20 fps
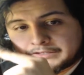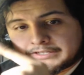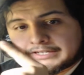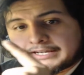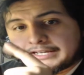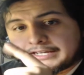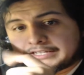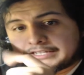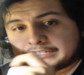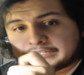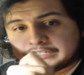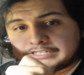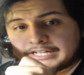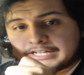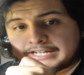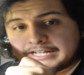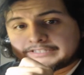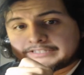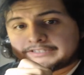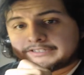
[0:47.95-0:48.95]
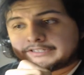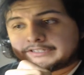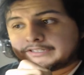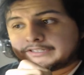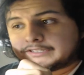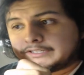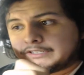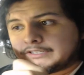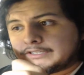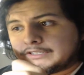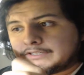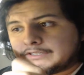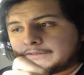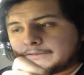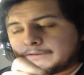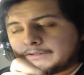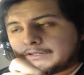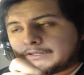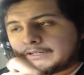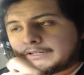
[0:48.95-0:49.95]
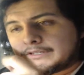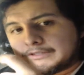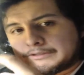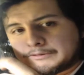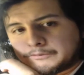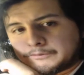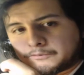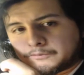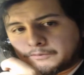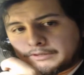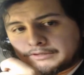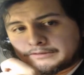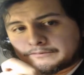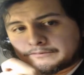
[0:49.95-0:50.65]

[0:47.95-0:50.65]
and she actually, uh, well,